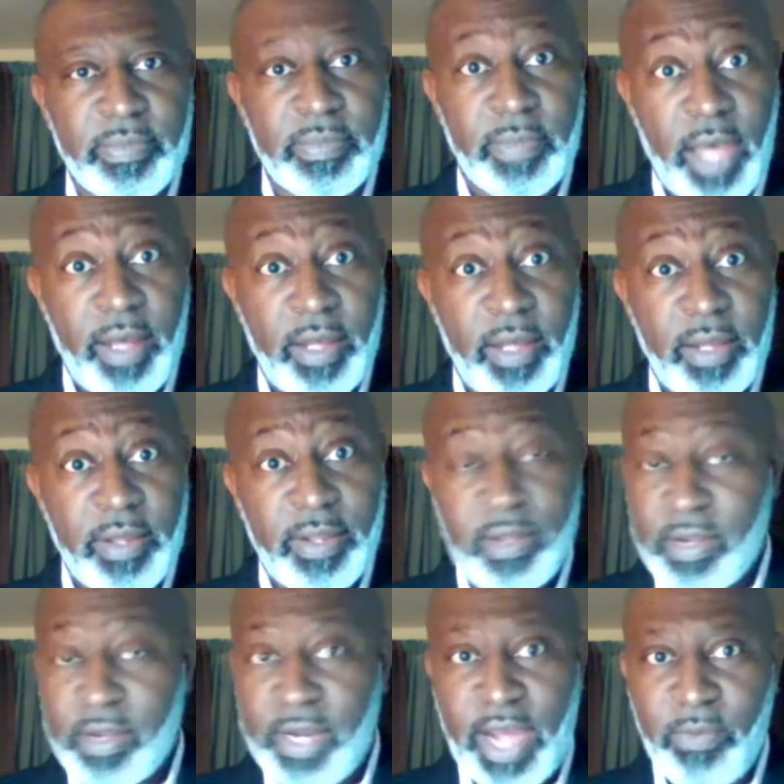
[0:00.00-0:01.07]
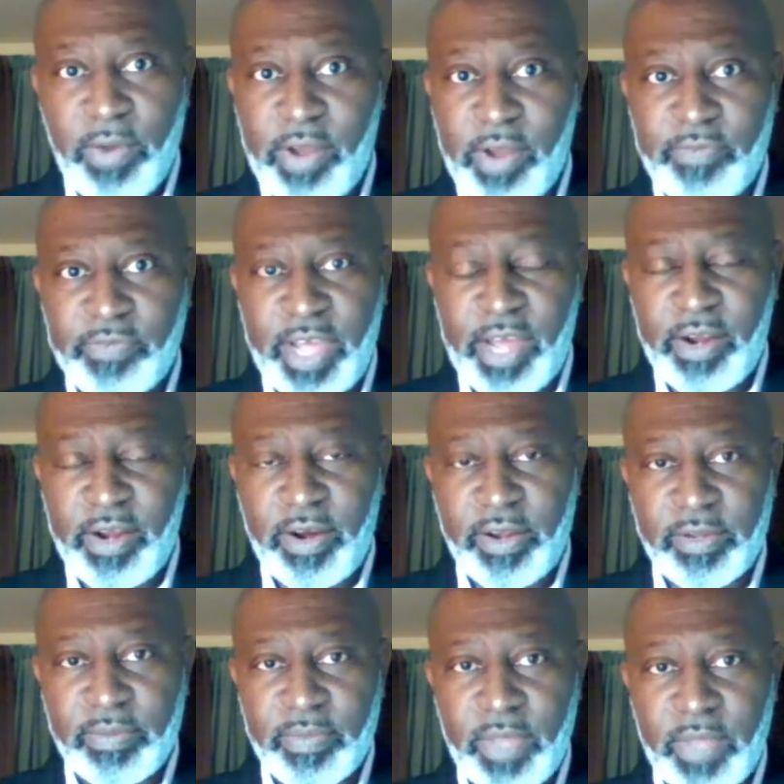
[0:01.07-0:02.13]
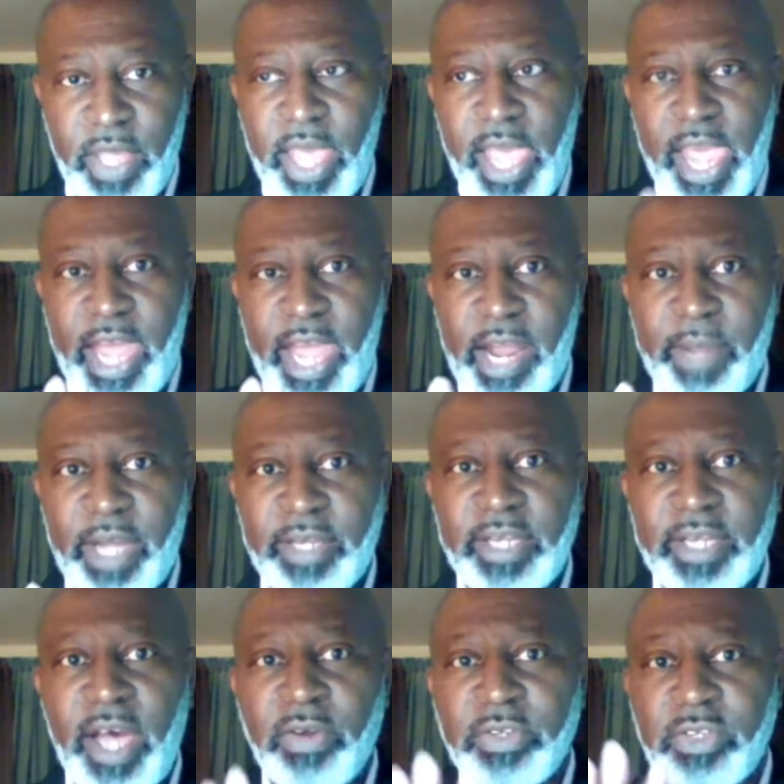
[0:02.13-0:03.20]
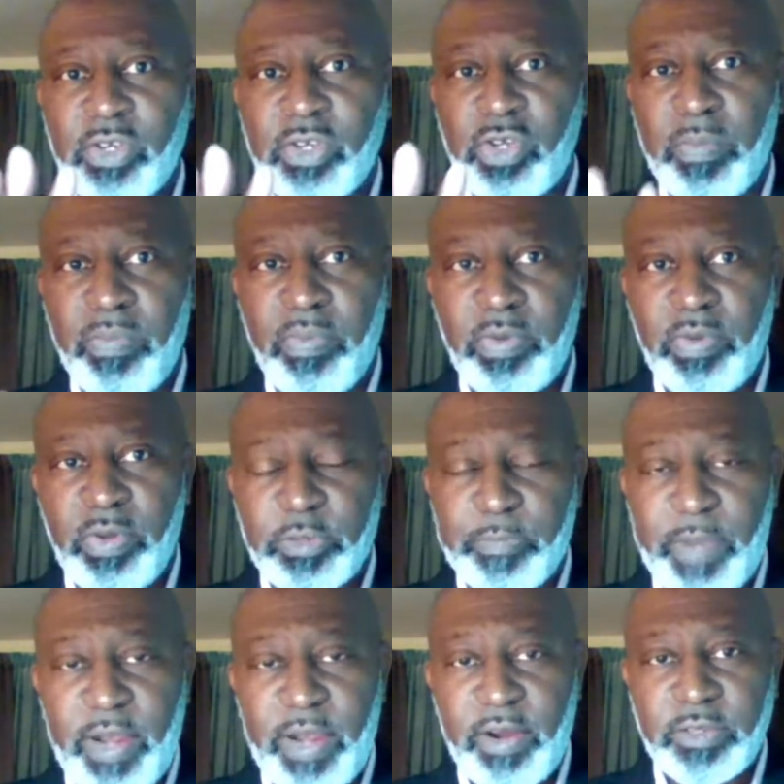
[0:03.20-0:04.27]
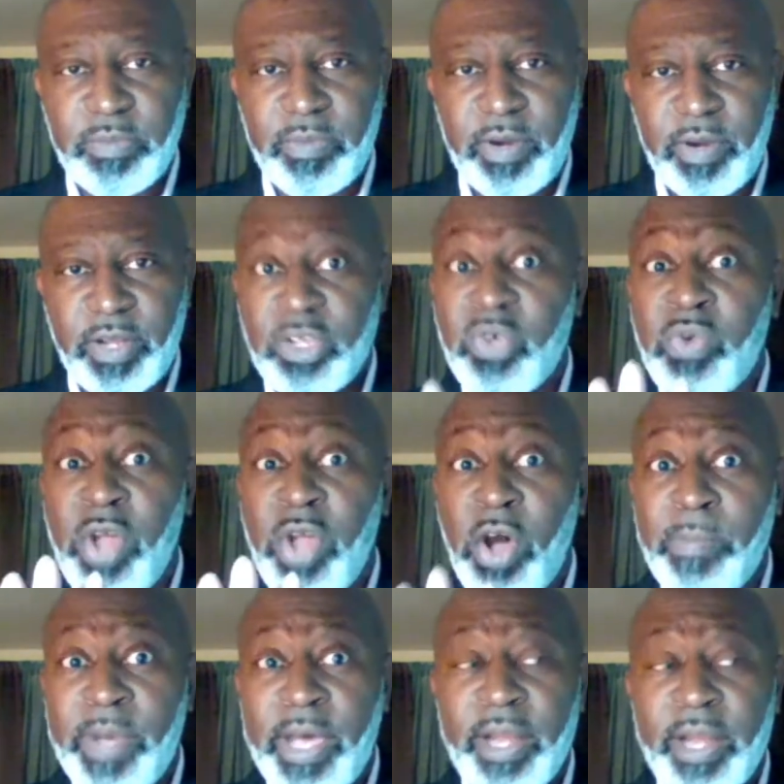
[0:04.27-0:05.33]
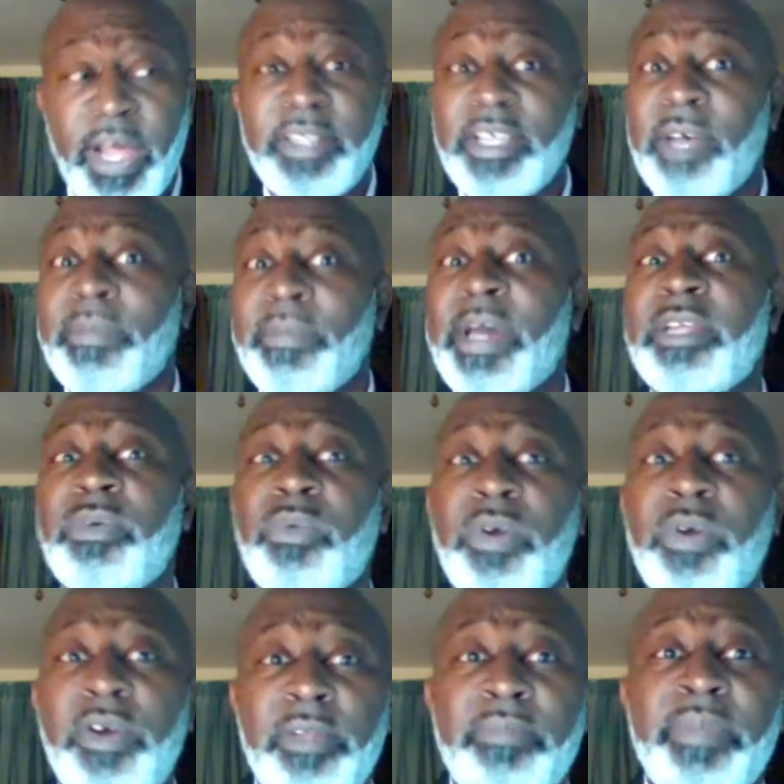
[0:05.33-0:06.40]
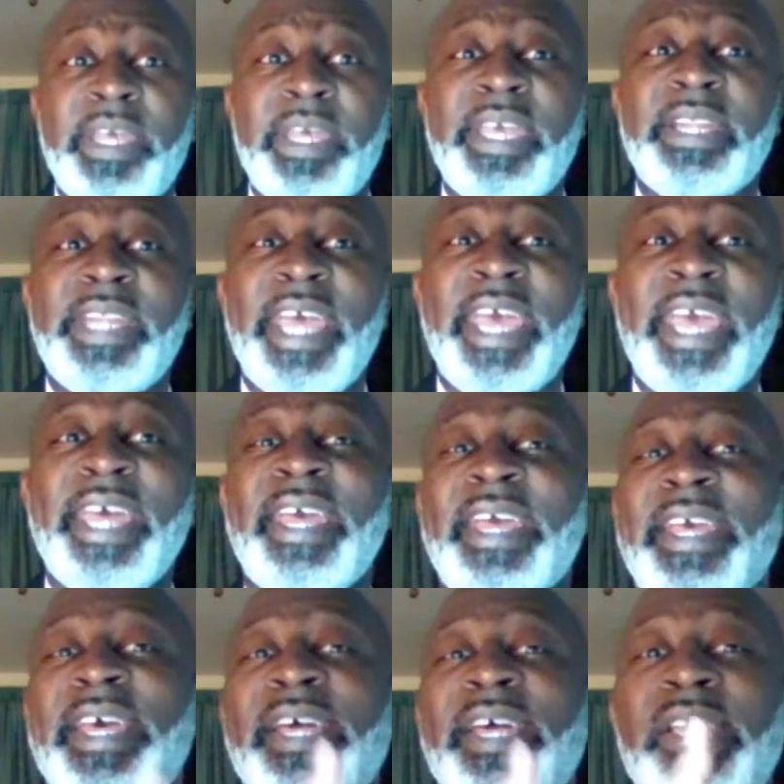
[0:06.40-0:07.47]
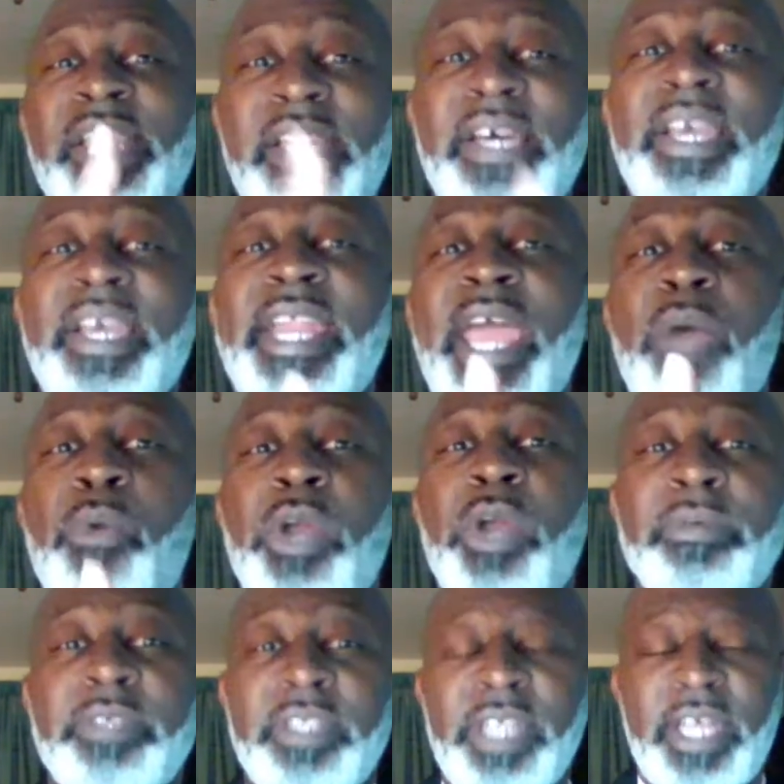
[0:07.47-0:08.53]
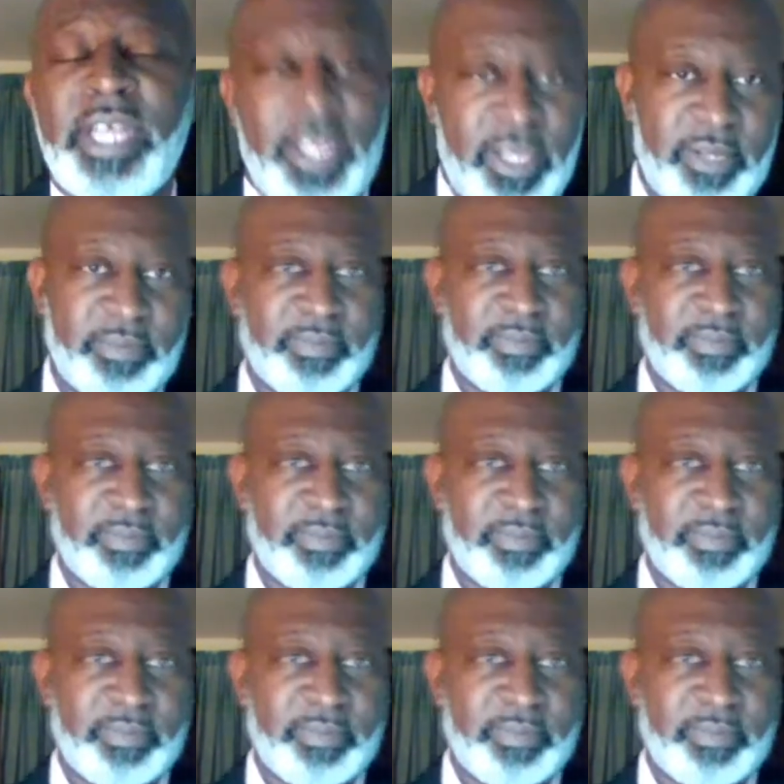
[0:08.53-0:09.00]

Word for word: Huh? You're not ready for that, are you? And I'm not talking to you, your spiritual brother. You know better. I'm talking about the worldly men that looking at what I'm saying.